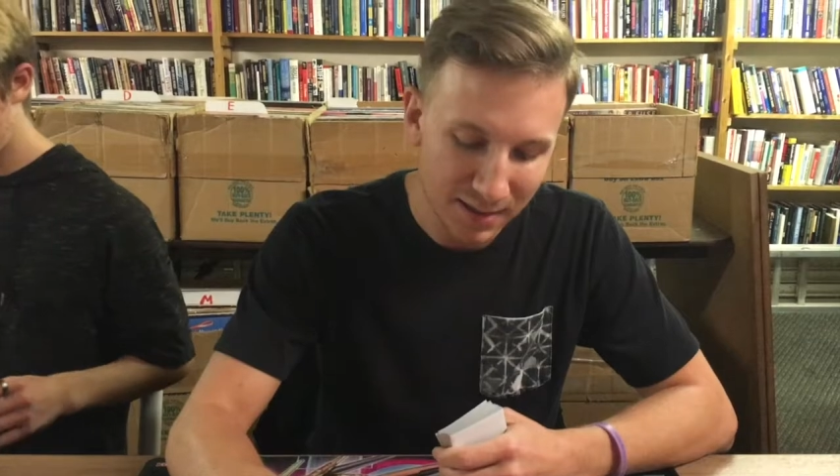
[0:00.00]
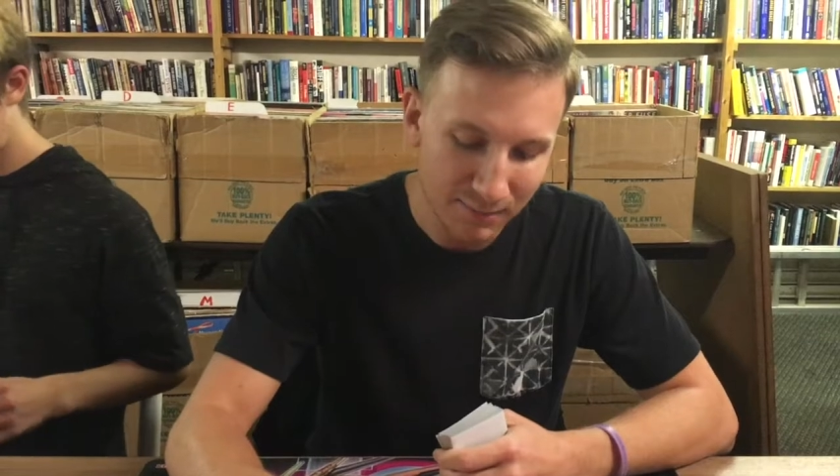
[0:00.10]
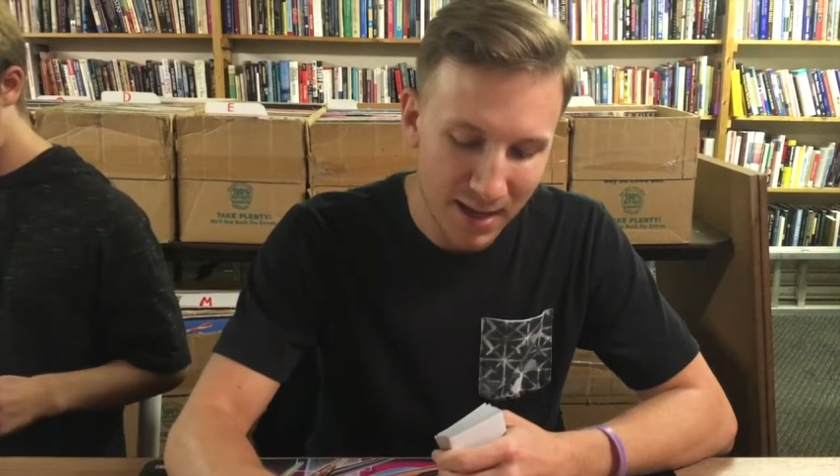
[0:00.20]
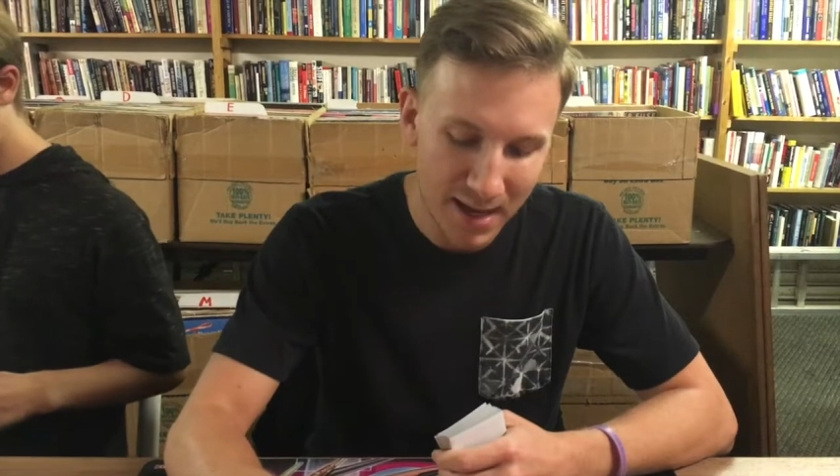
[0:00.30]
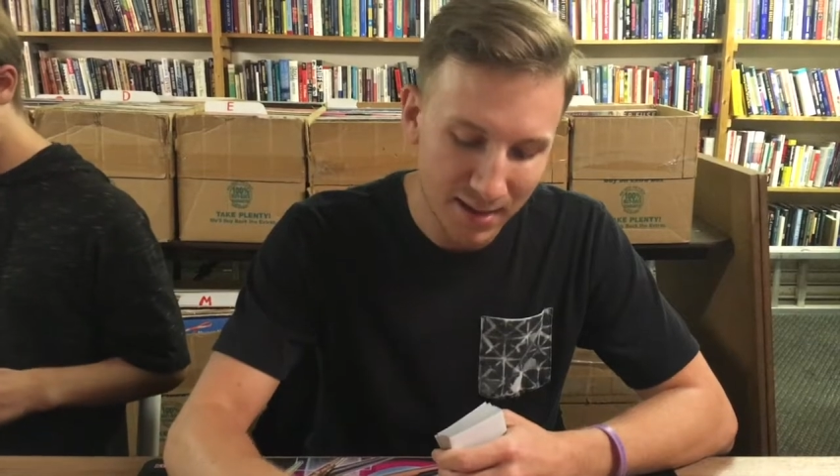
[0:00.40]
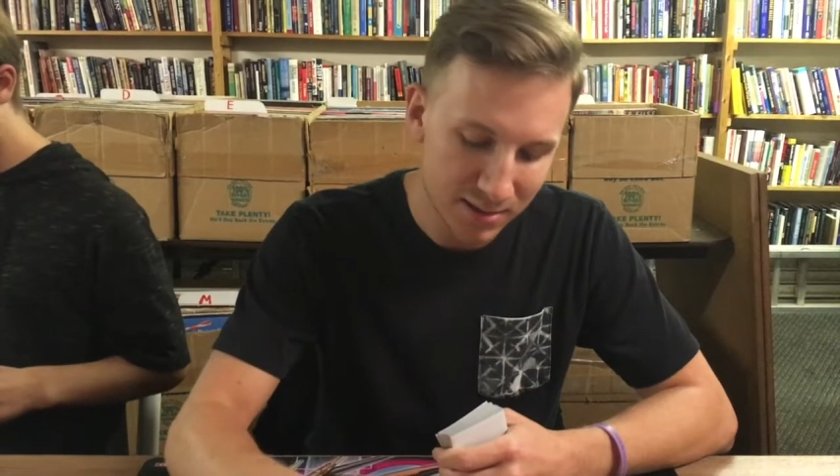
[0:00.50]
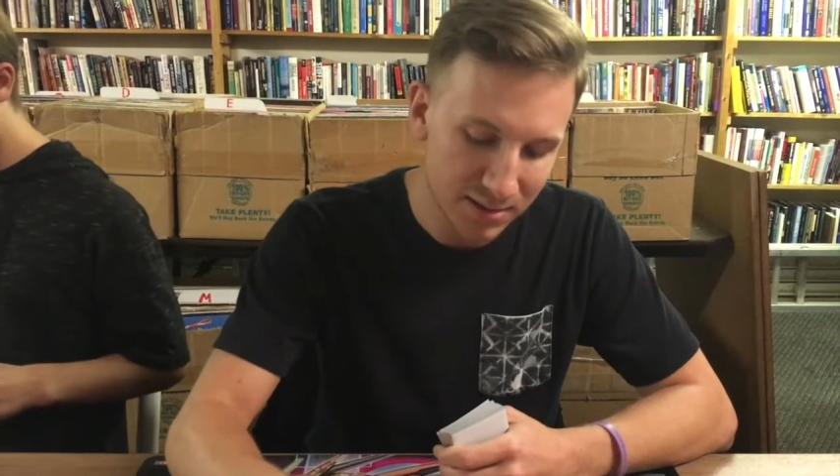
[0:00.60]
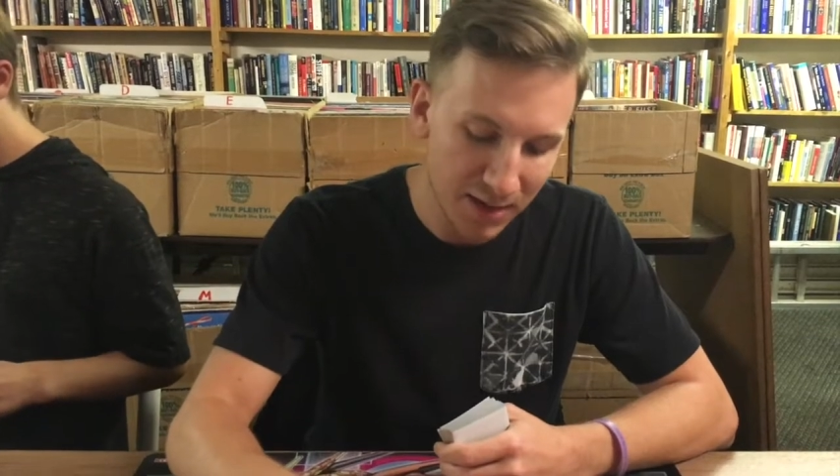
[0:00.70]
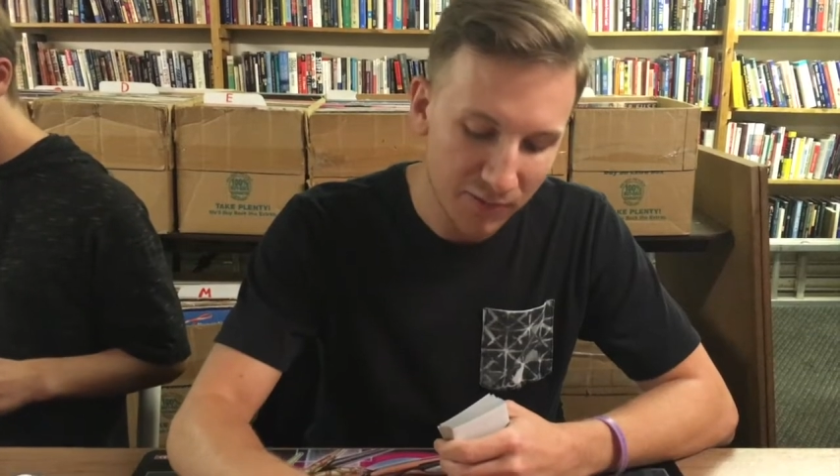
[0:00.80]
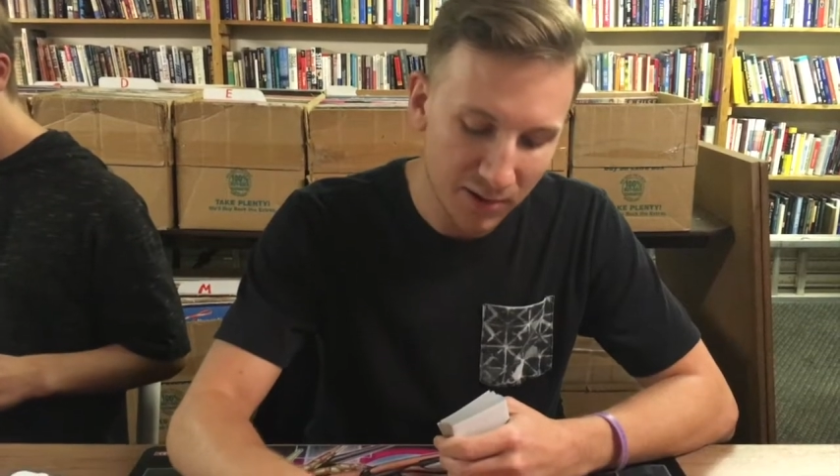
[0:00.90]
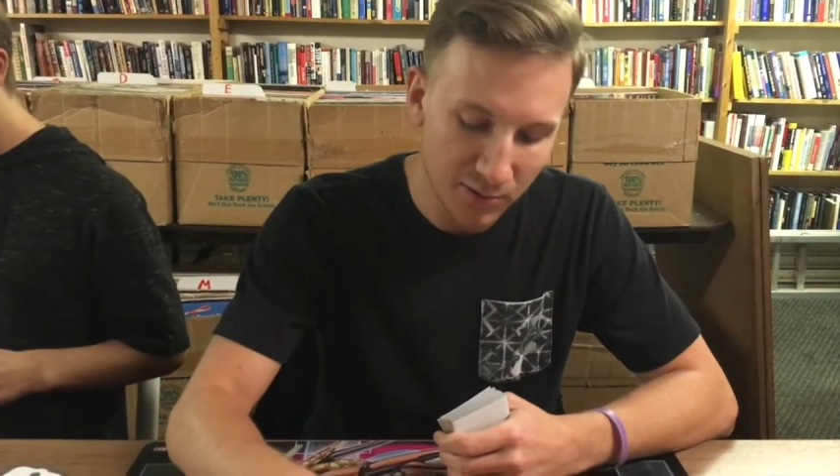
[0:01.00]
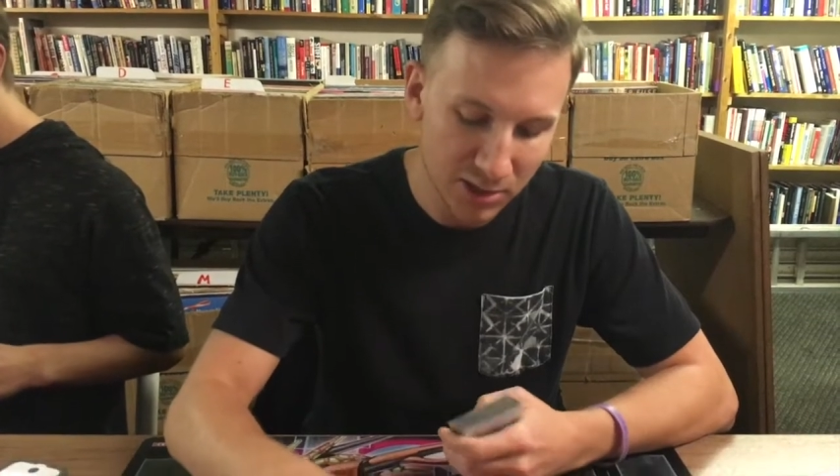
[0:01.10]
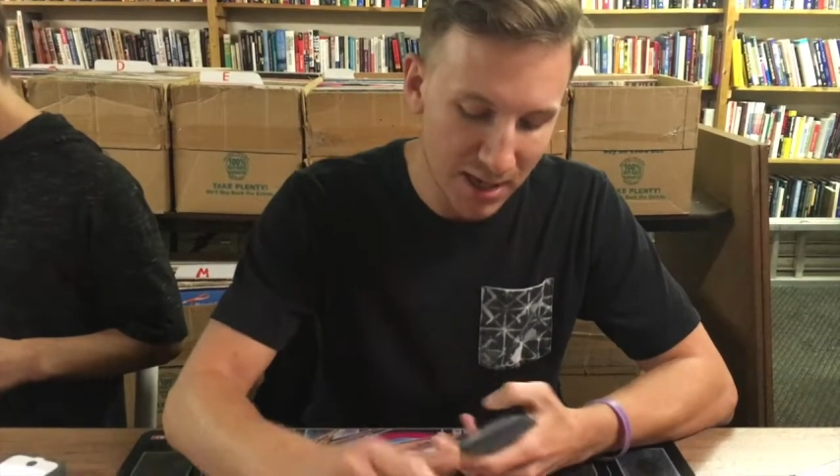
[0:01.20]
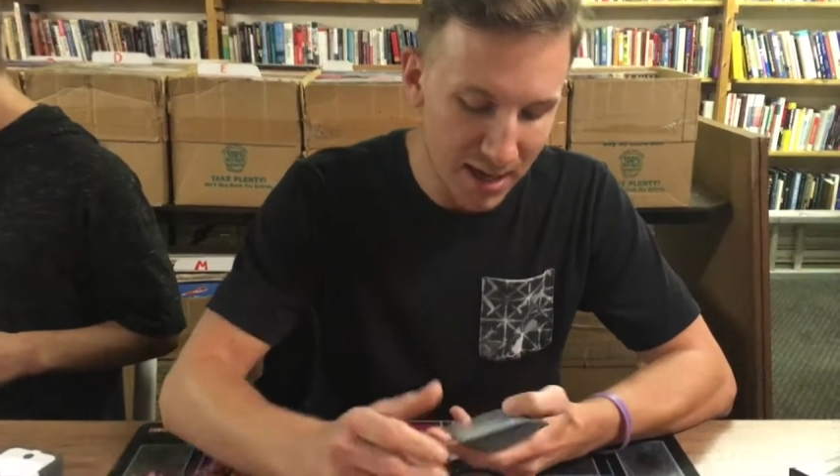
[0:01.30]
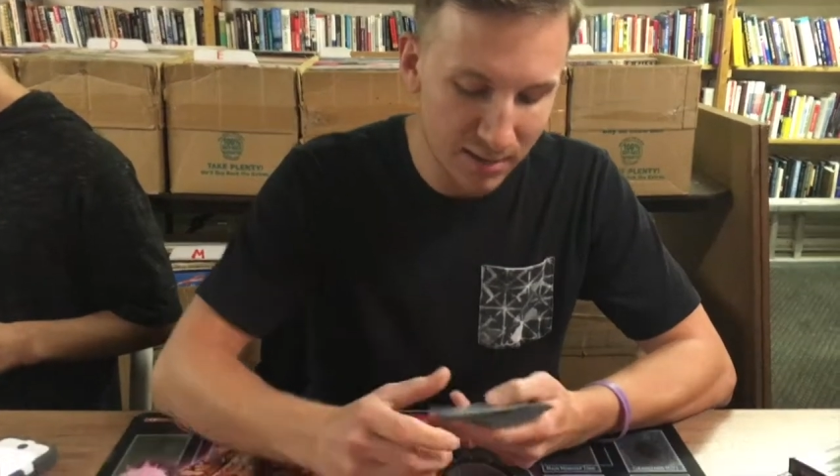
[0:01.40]
man, definitely wish
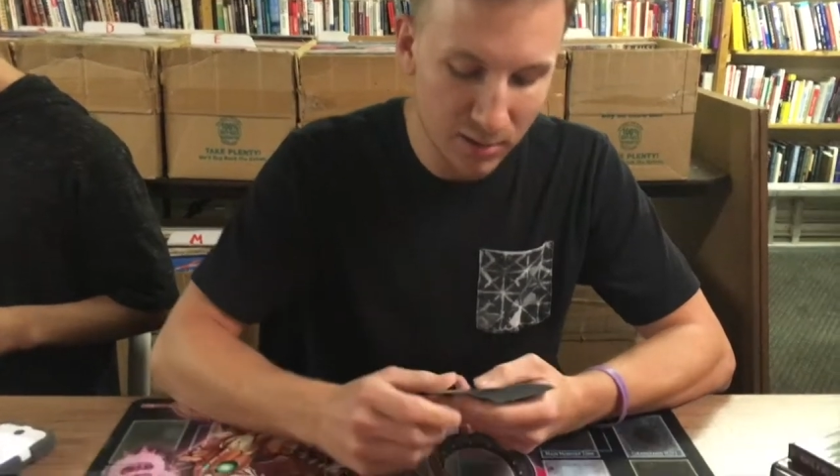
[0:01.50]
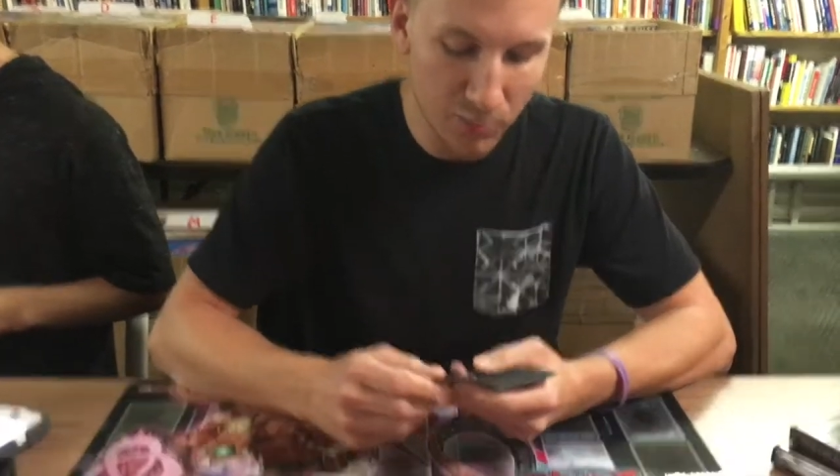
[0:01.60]
I had